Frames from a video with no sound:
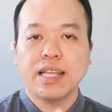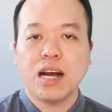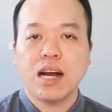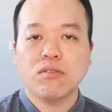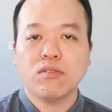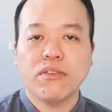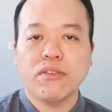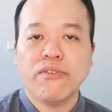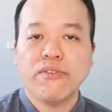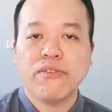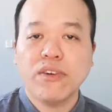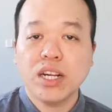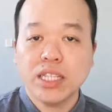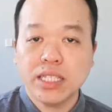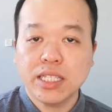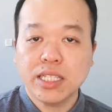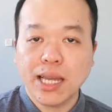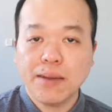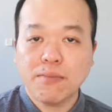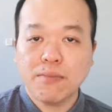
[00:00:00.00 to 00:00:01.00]
Now, the
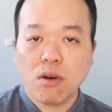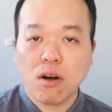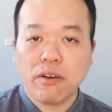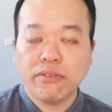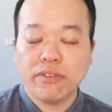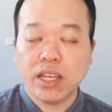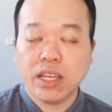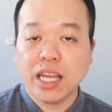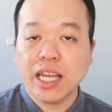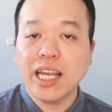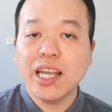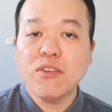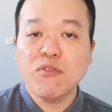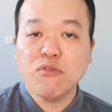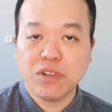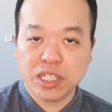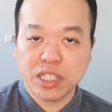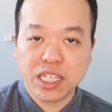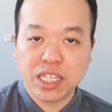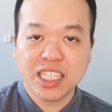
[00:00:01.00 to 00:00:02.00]
first tip of the
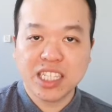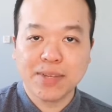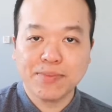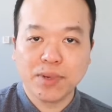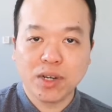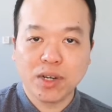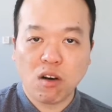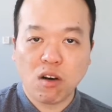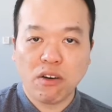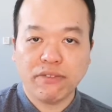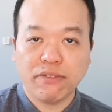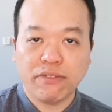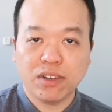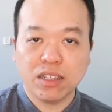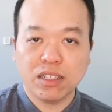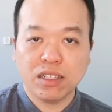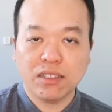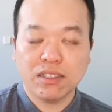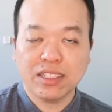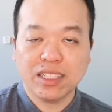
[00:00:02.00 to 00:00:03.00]
irresistible
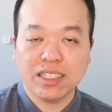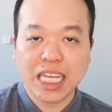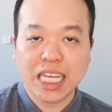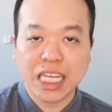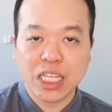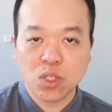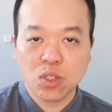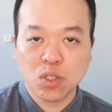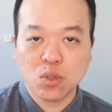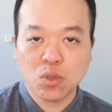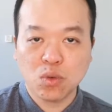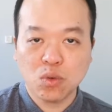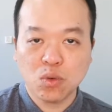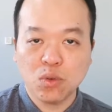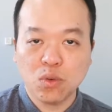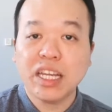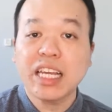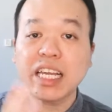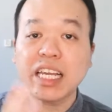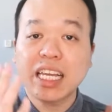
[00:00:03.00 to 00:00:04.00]
offer is
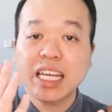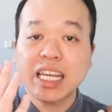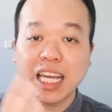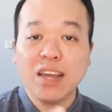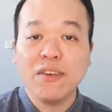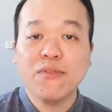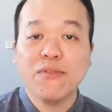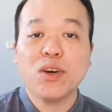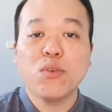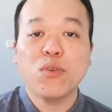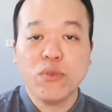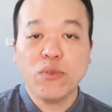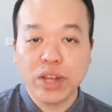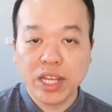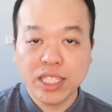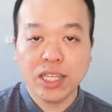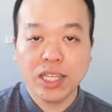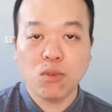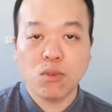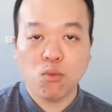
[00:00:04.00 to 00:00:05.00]
to give a
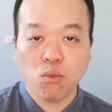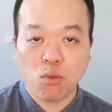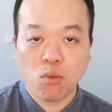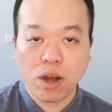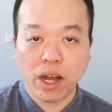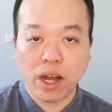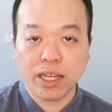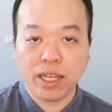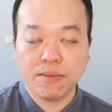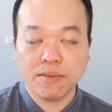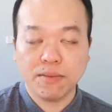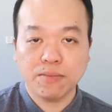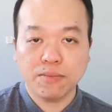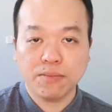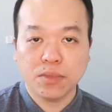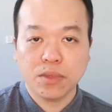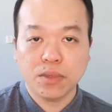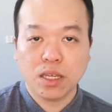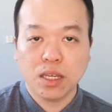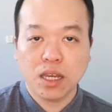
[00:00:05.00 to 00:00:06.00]
reason why.
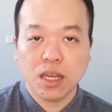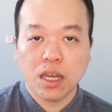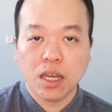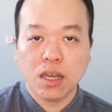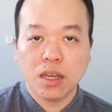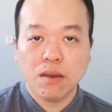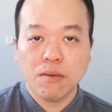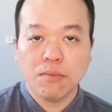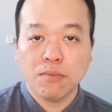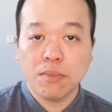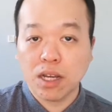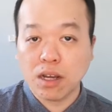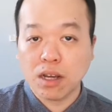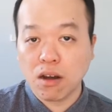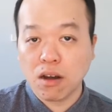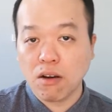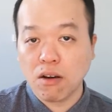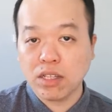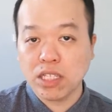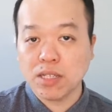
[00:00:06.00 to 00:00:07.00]

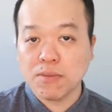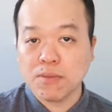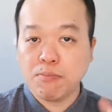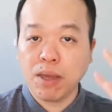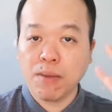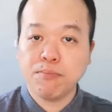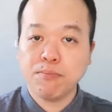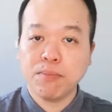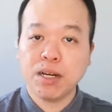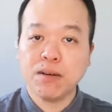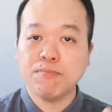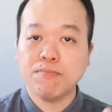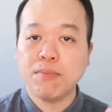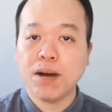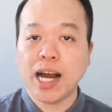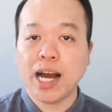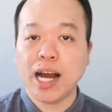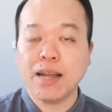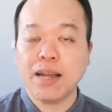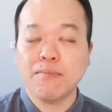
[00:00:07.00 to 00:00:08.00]
Because people
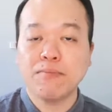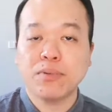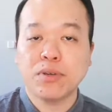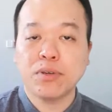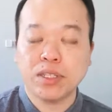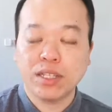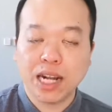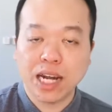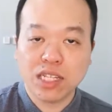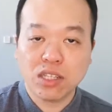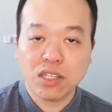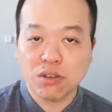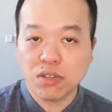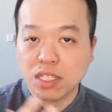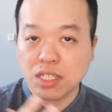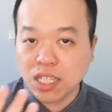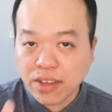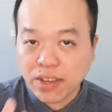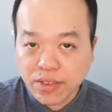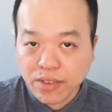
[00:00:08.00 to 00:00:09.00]
buy products or
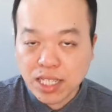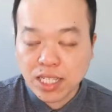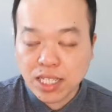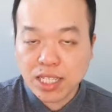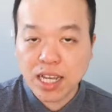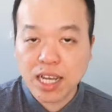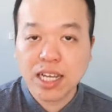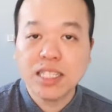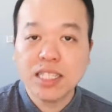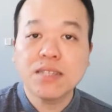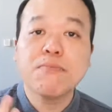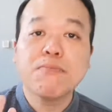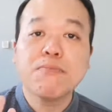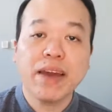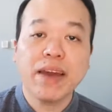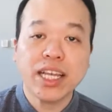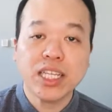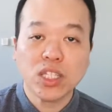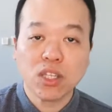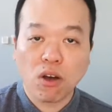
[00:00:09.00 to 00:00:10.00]
services
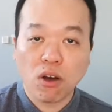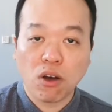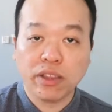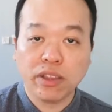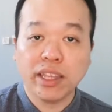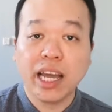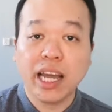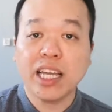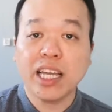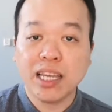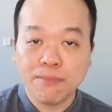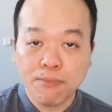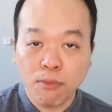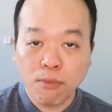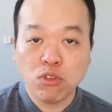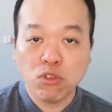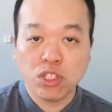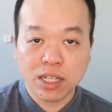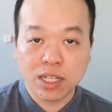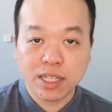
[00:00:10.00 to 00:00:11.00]
based on their
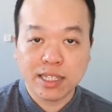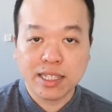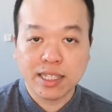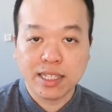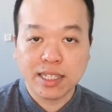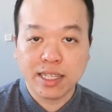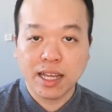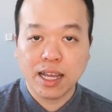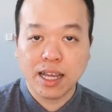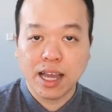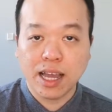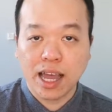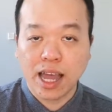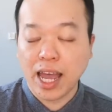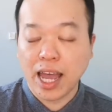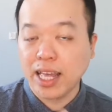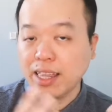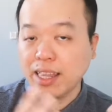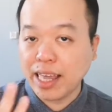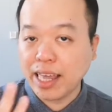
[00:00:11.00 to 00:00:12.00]
emotions
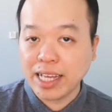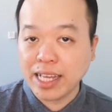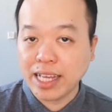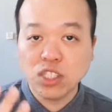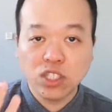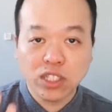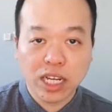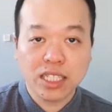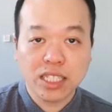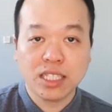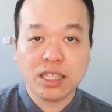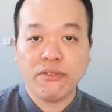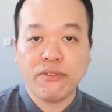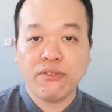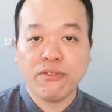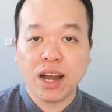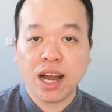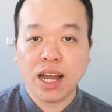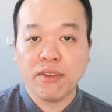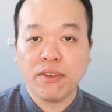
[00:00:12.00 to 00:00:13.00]
and then
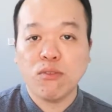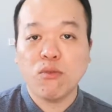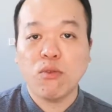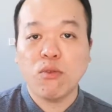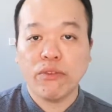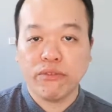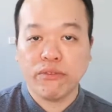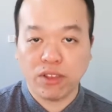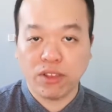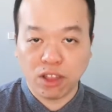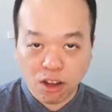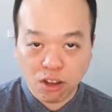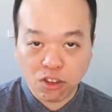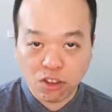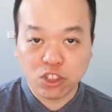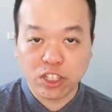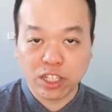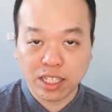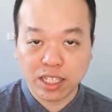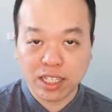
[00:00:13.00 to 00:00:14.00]
justify with
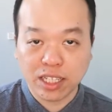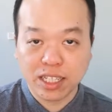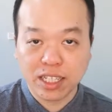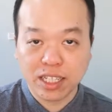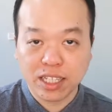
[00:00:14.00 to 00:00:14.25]
logic.